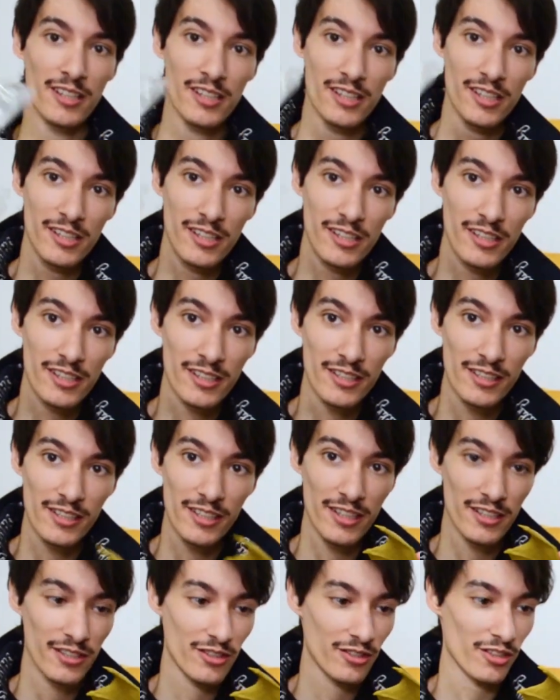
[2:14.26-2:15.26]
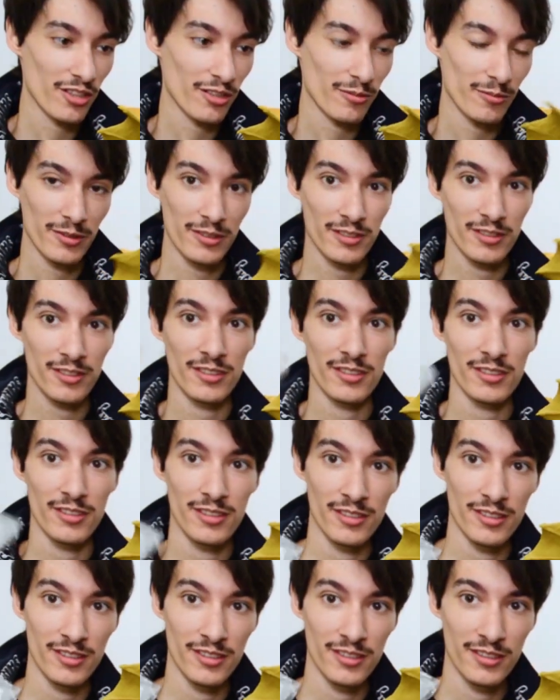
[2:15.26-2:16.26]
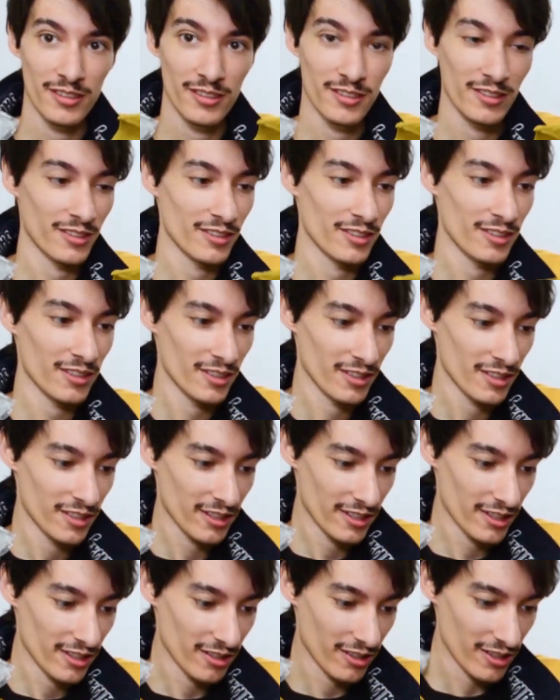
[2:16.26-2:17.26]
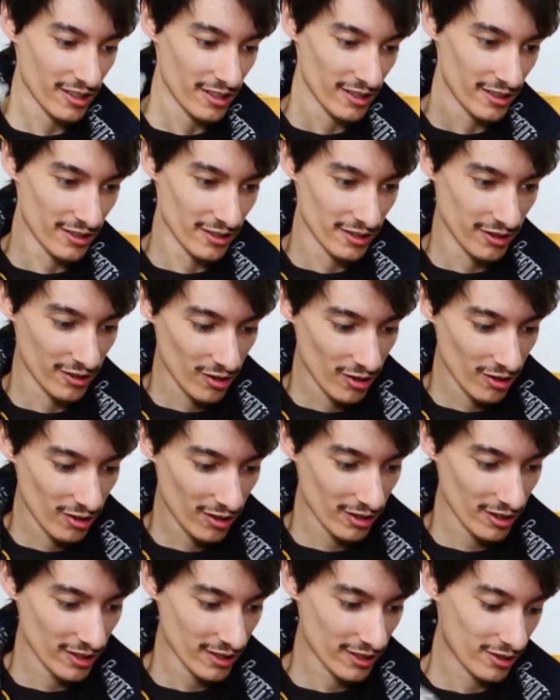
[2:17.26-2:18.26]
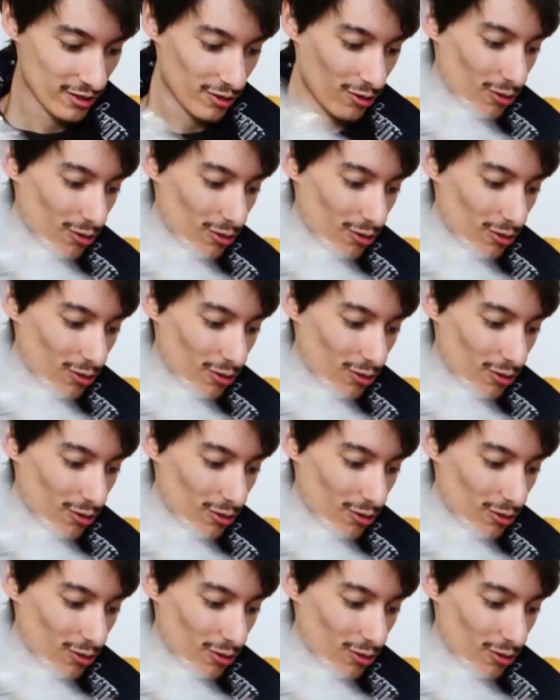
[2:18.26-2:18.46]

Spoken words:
Here he is, ladies and gentlemen. Here he is in all his